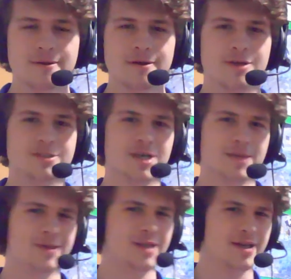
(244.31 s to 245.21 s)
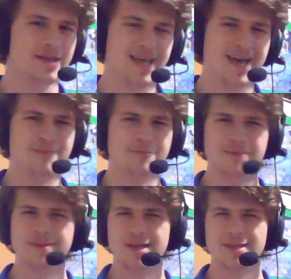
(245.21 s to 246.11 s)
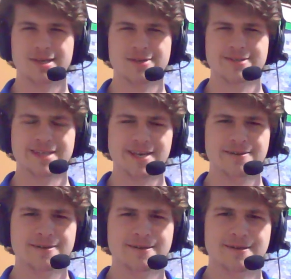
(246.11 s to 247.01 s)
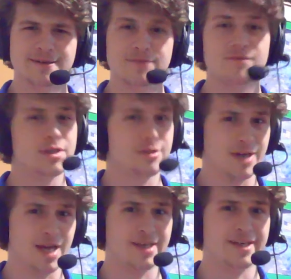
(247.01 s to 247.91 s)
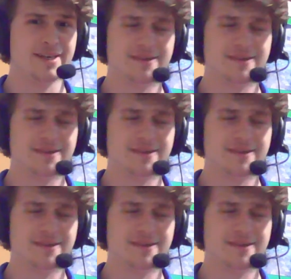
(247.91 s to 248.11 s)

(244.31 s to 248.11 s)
I'll talk about that again probably at a later date. Feats are kind of neat.